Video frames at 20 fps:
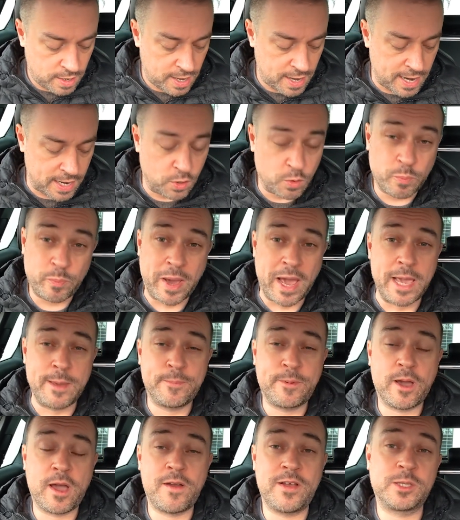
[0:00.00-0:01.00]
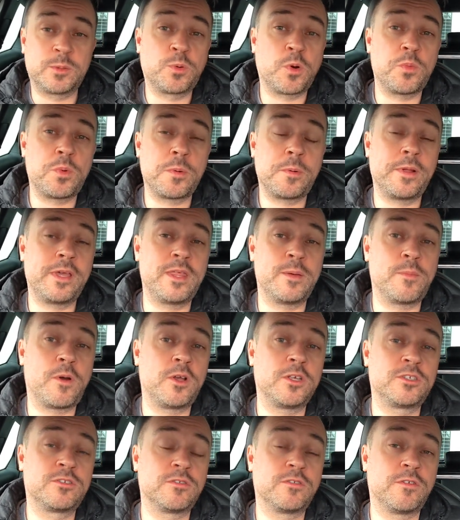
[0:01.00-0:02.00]
and on paper it's probably the
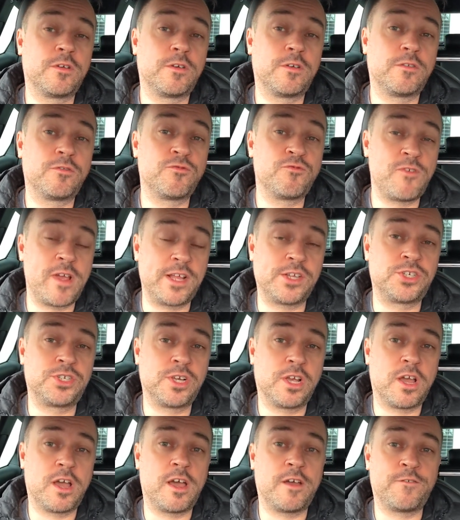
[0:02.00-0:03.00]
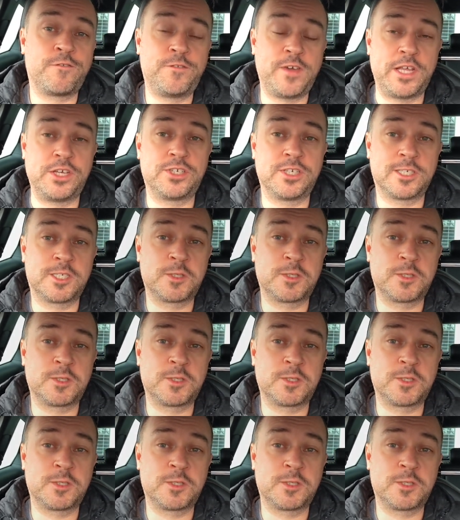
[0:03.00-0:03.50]
most richer feature